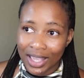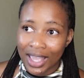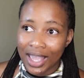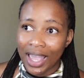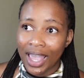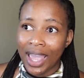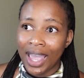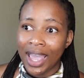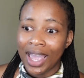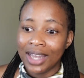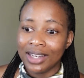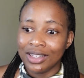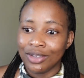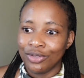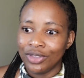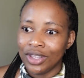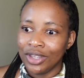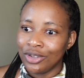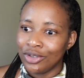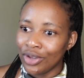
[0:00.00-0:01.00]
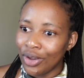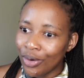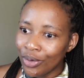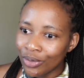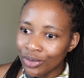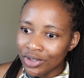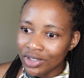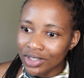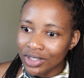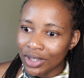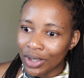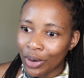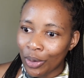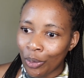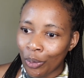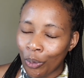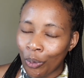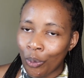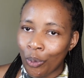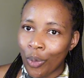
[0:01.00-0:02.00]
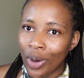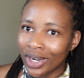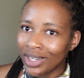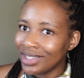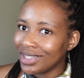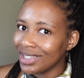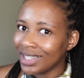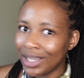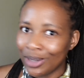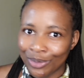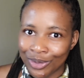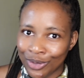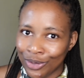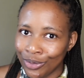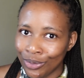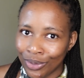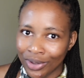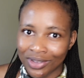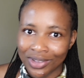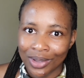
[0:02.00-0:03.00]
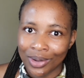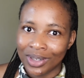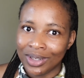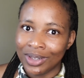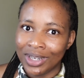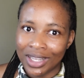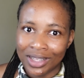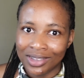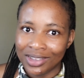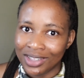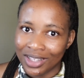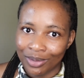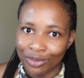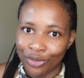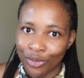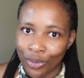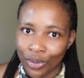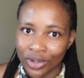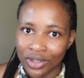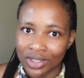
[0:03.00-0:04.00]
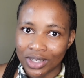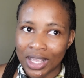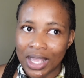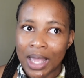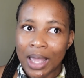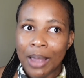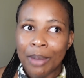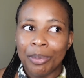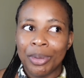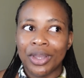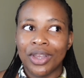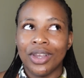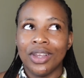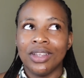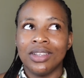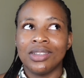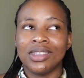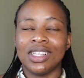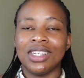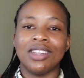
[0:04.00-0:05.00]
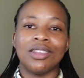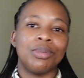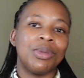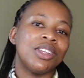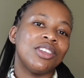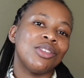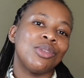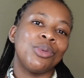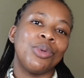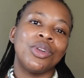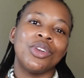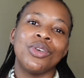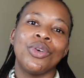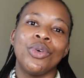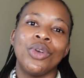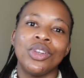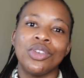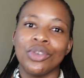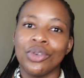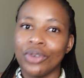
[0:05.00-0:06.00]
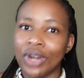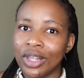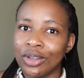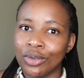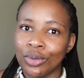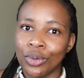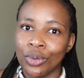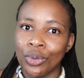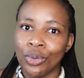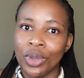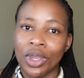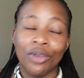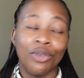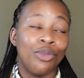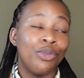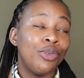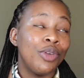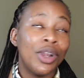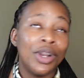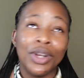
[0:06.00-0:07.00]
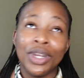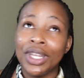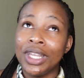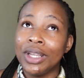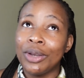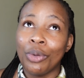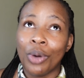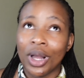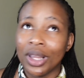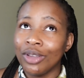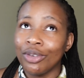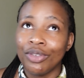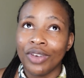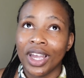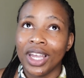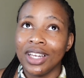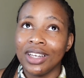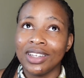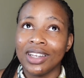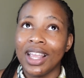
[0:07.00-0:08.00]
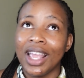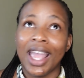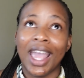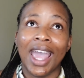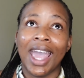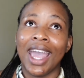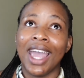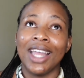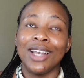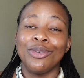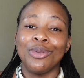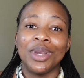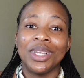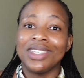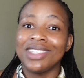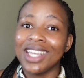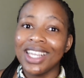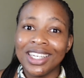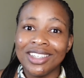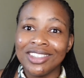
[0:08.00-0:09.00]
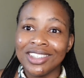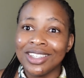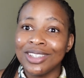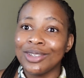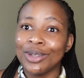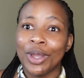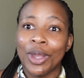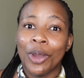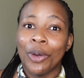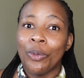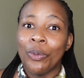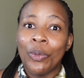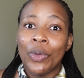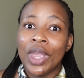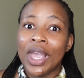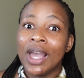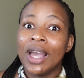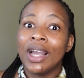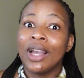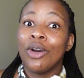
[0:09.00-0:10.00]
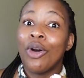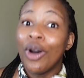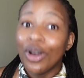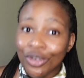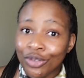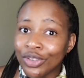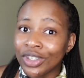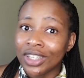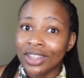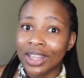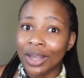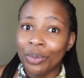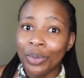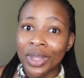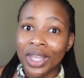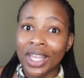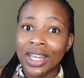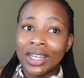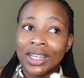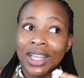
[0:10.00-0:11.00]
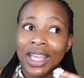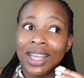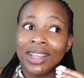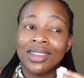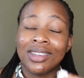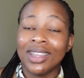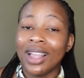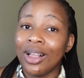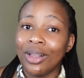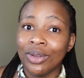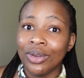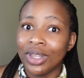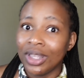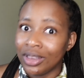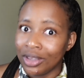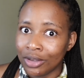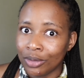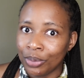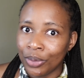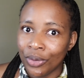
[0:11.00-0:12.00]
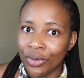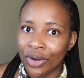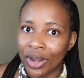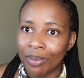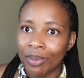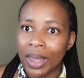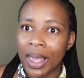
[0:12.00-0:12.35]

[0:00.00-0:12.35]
And if they don't, what can we do? What's the next step forward? Because in as much as we want to go into grad school, we are very qualified and we're intelligent, we are confident that we can excel in this program.